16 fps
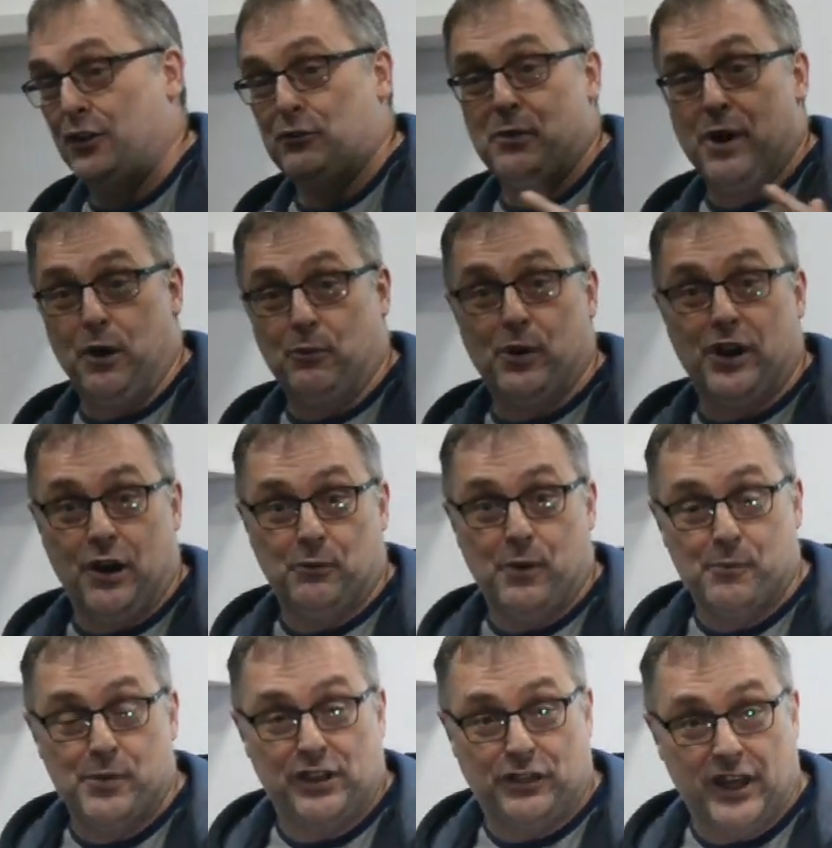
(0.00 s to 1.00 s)

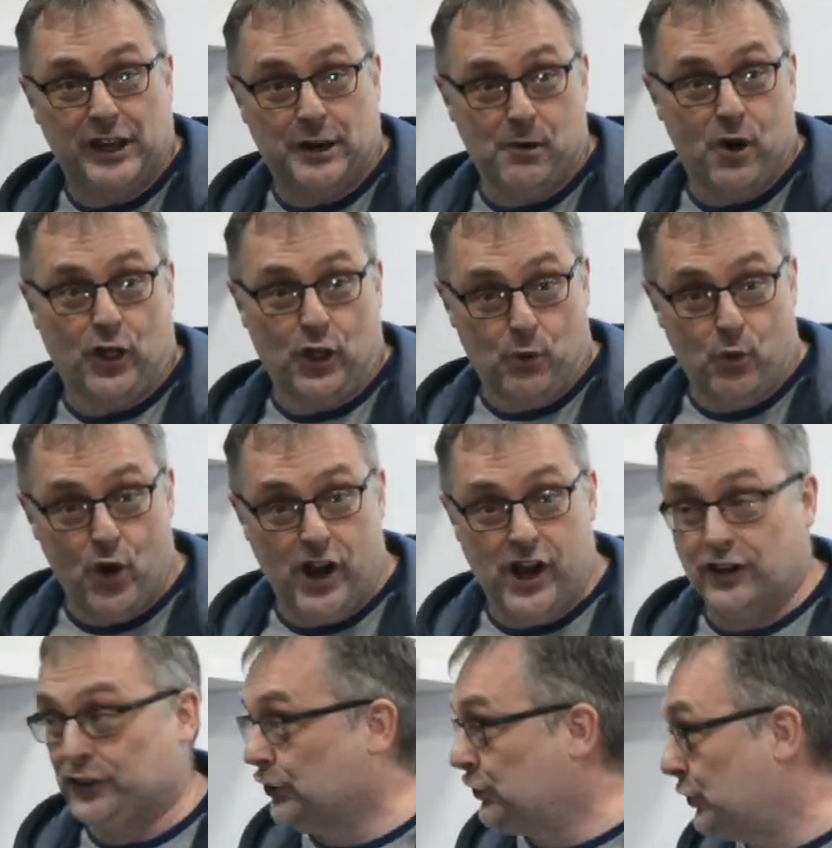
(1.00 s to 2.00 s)
When we think about the
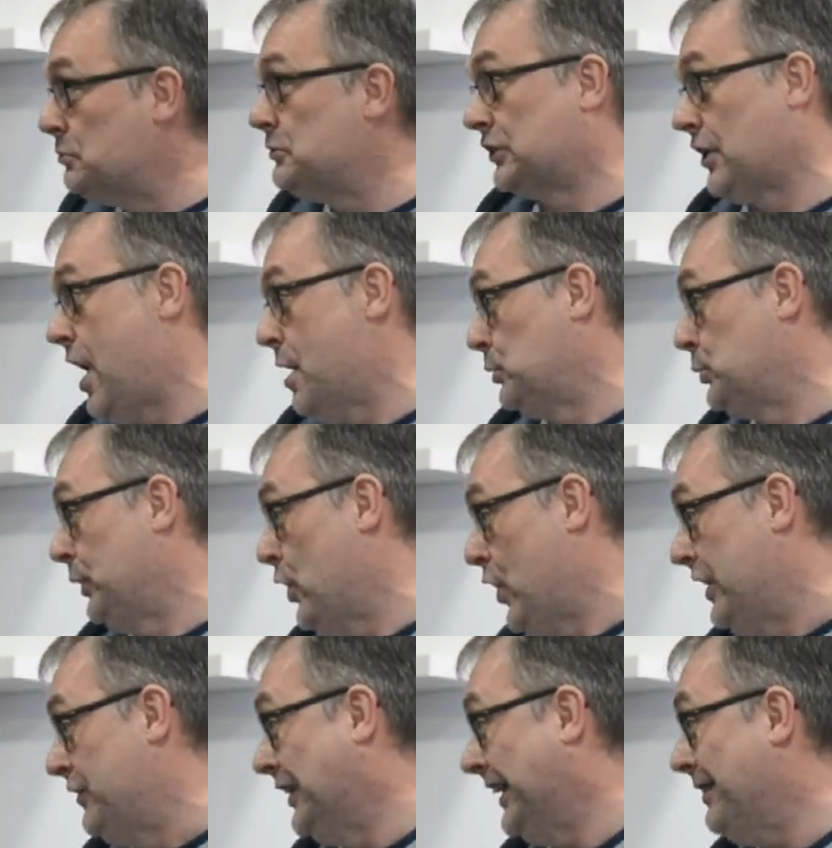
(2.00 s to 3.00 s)
world, sometimes we
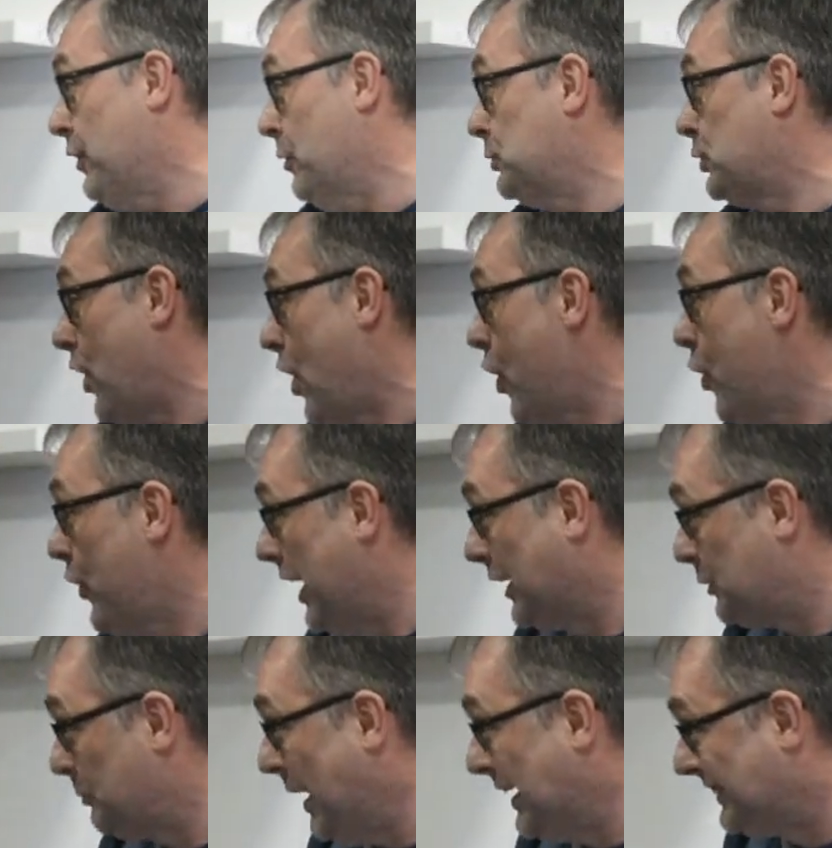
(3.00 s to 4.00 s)
don't even live up to our own
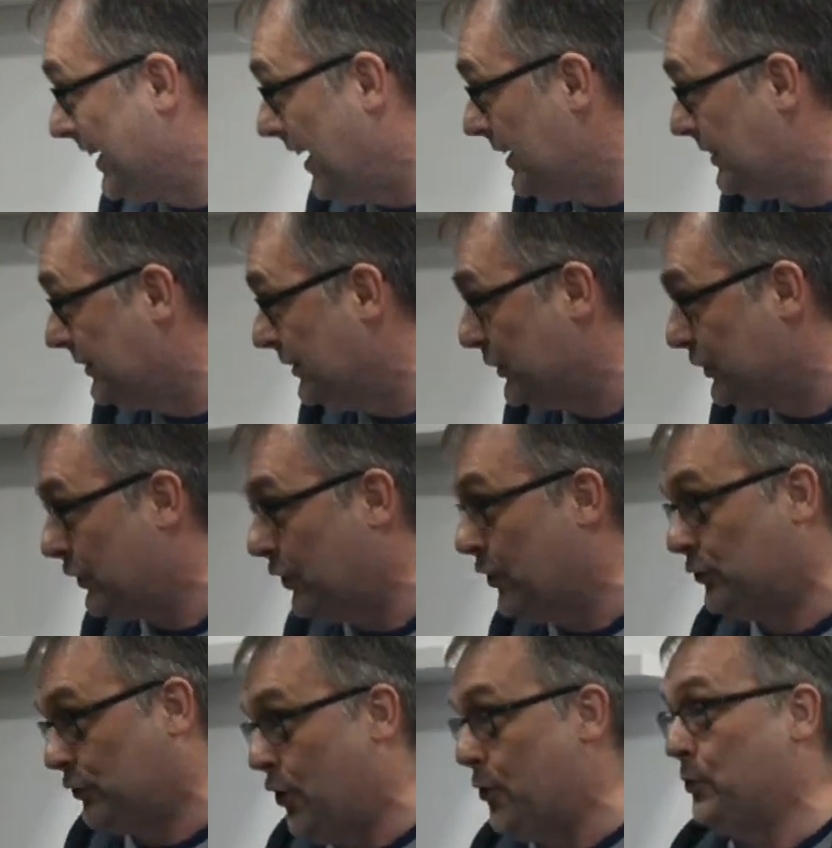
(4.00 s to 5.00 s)
expectations,
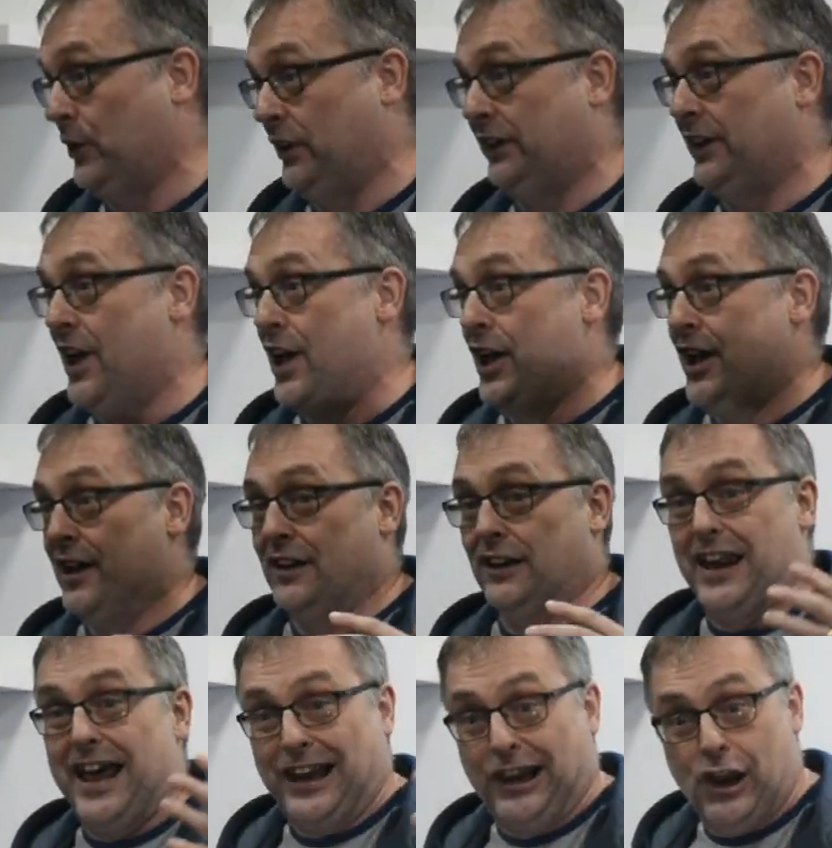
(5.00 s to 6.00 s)
don't we?
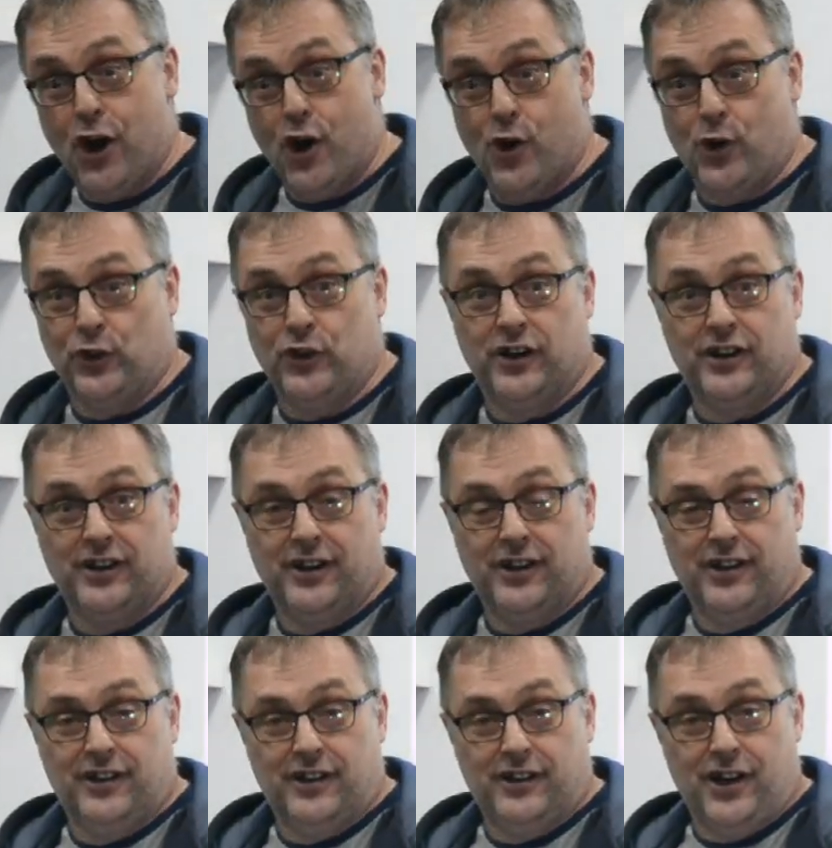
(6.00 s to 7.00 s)
Let alone
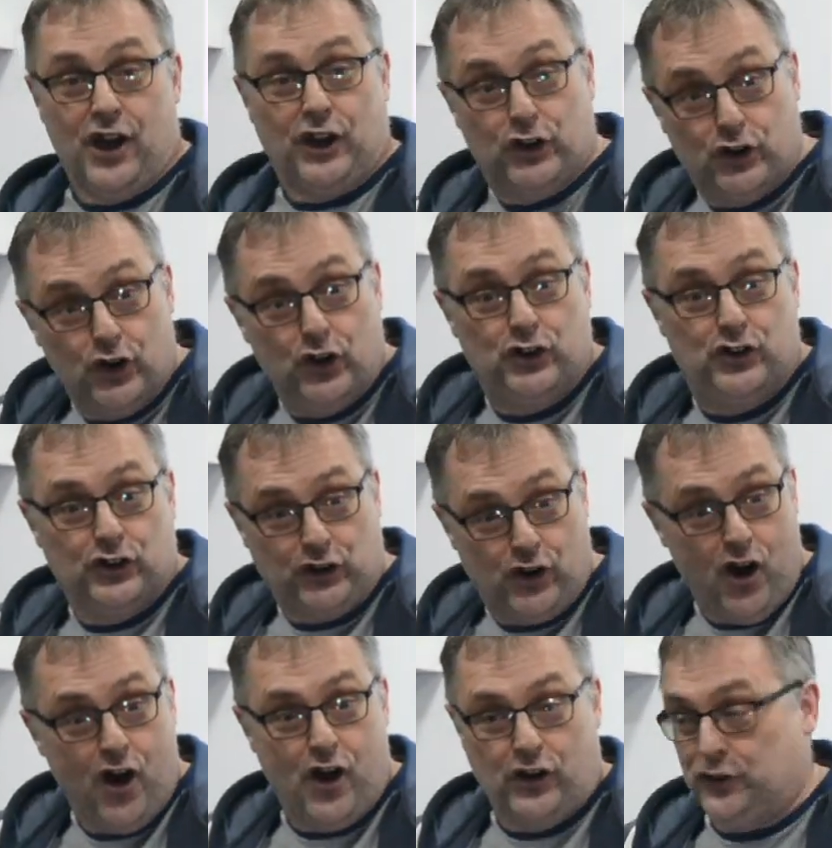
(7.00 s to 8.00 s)
a good
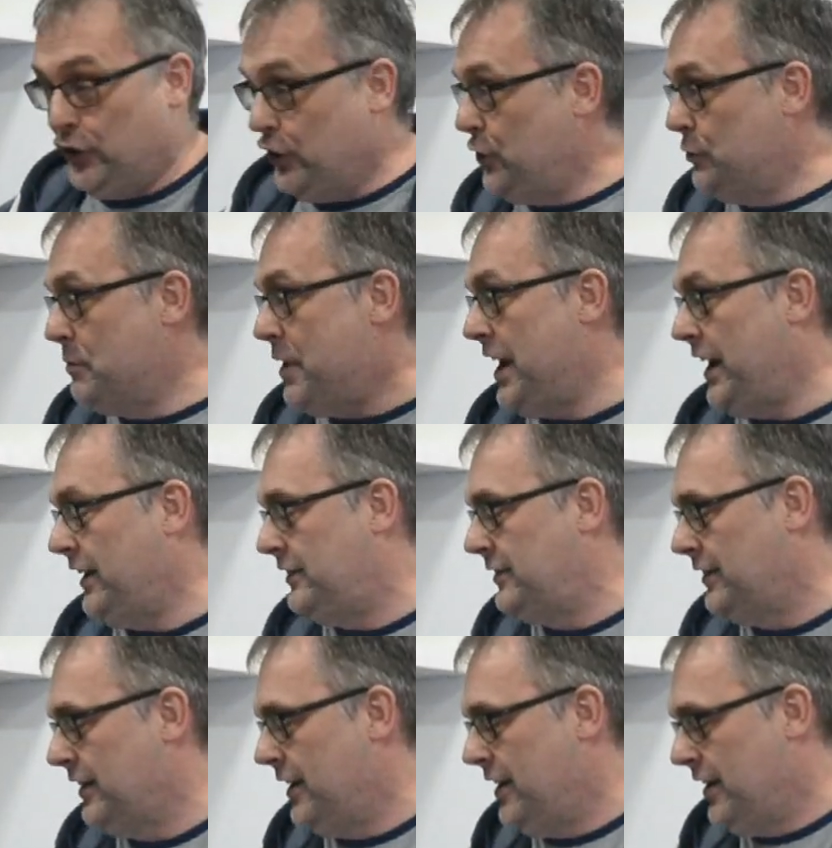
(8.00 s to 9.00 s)
God who made
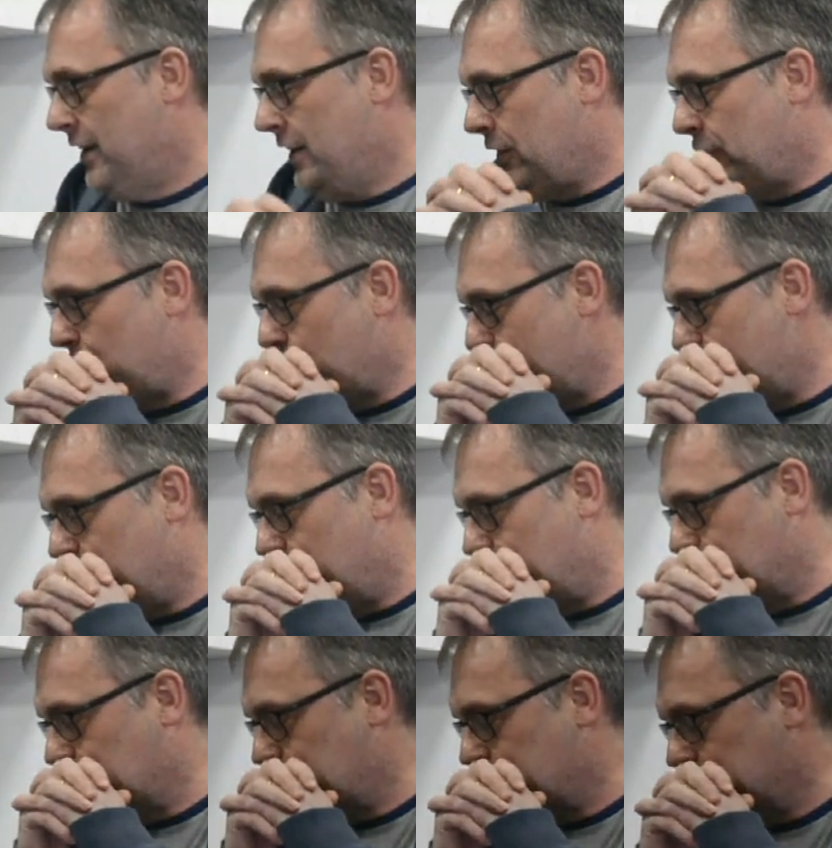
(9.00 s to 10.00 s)
the
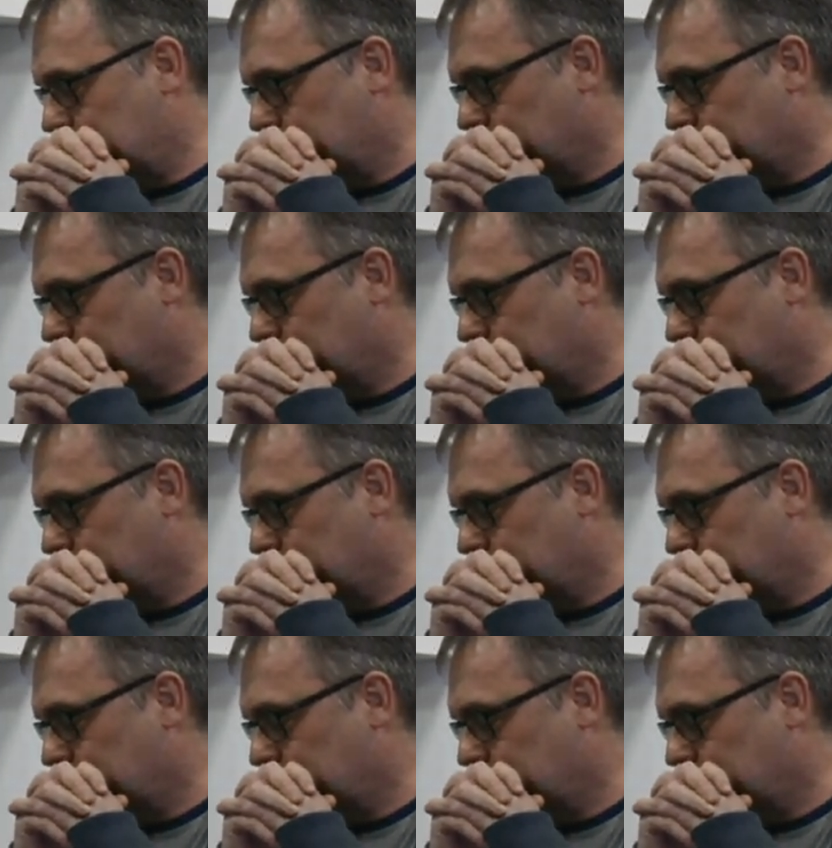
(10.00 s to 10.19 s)
world.